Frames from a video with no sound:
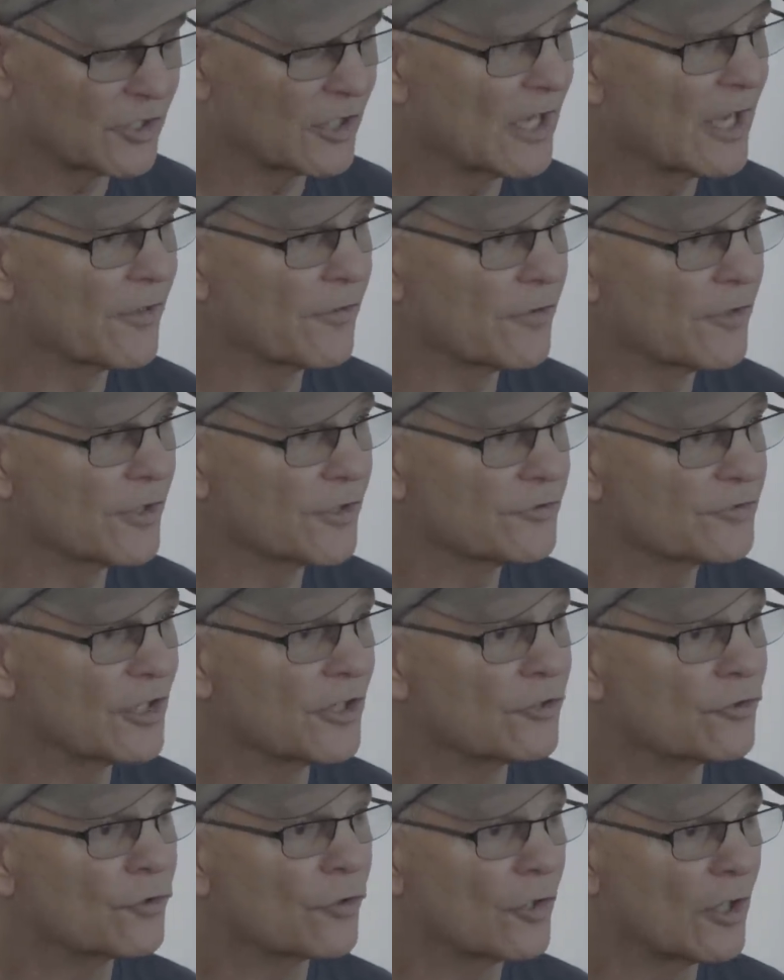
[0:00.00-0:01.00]
togetherness
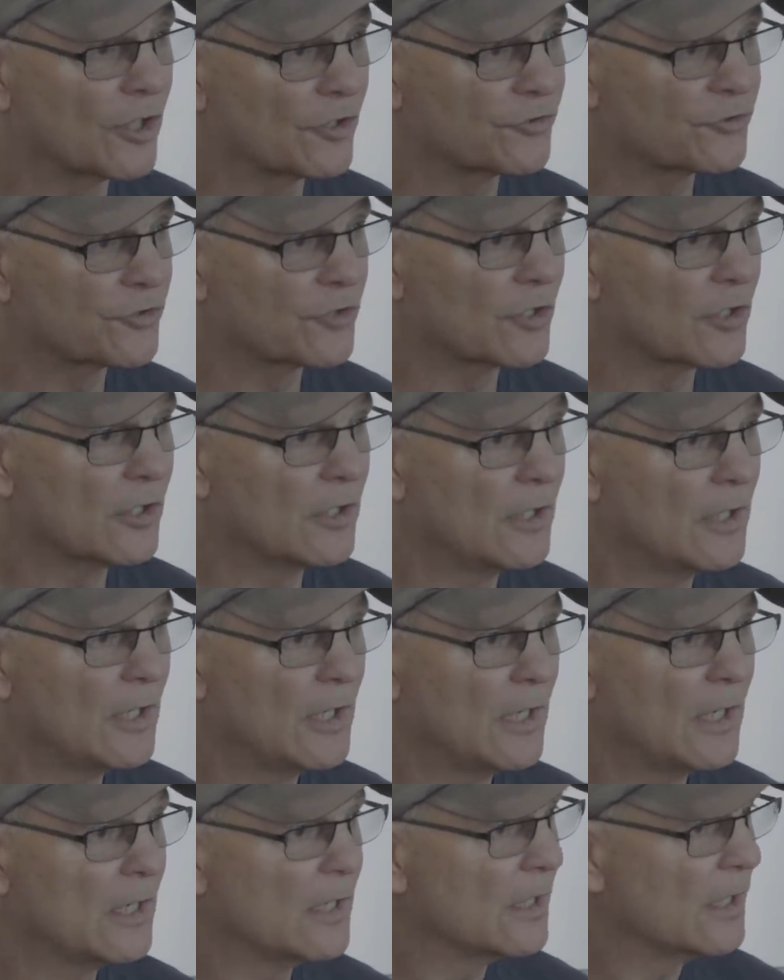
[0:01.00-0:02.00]
and trust.
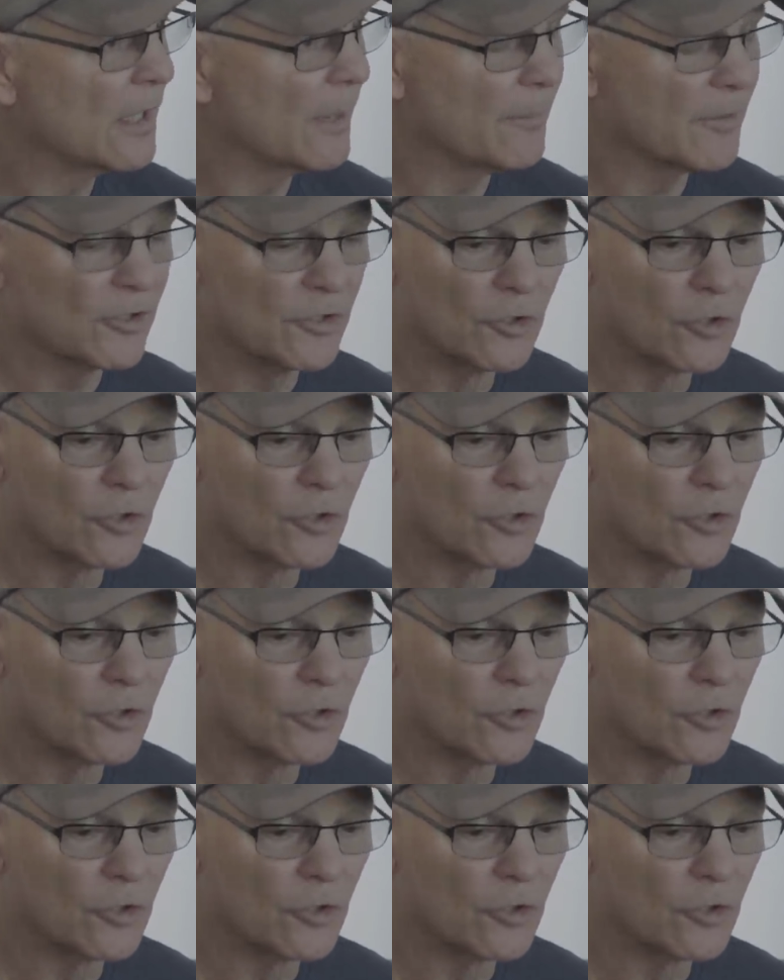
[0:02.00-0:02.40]
I mean,